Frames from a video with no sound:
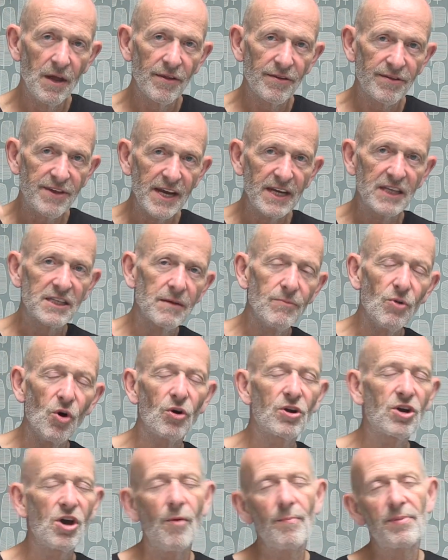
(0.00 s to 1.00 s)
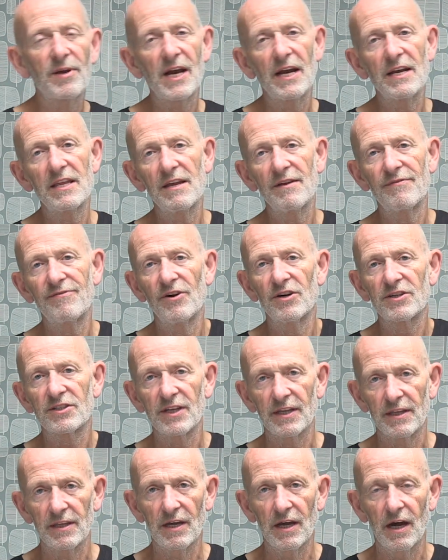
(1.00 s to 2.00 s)
Things are more complicated than you first
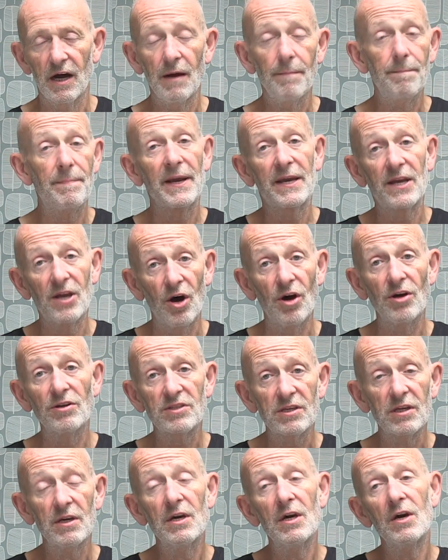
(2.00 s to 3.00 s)
think they are, because